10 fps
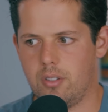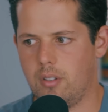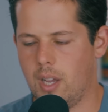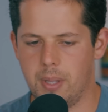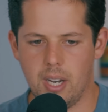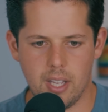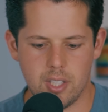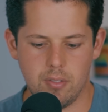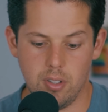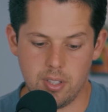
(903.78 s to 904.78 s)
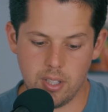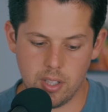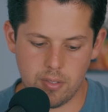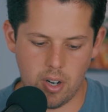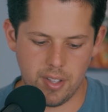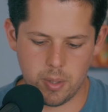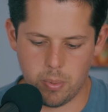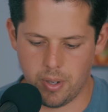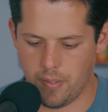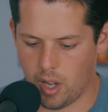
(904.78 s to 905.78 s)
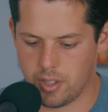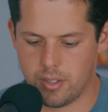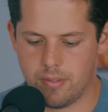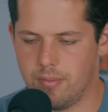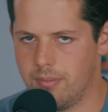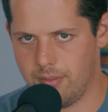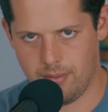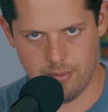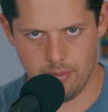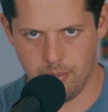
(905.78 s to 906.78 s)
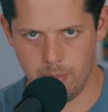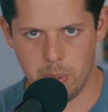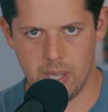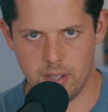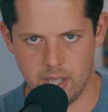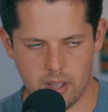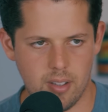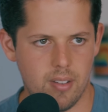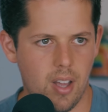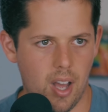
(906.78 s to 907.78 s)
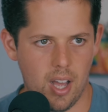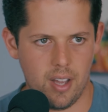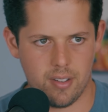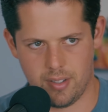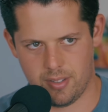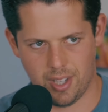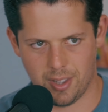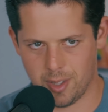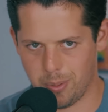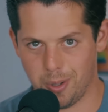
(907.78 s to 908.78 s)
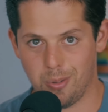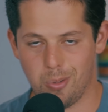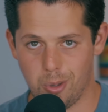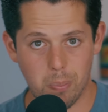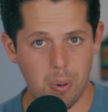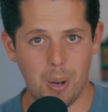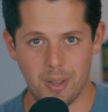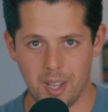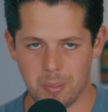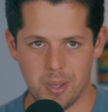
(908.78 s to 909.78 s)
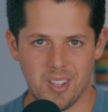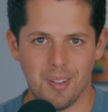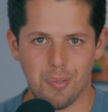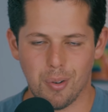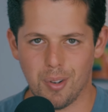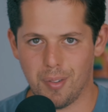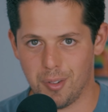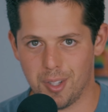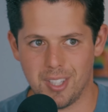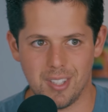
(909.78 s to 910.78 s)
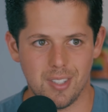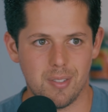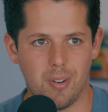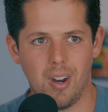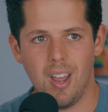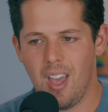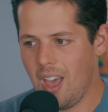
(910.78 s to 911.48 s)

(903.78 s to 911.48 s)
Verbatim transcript: just, I mean, I guess if you're listening this far at this point, I'll just be a dick because uh, at this point you probably like me if you're if you're listening this far.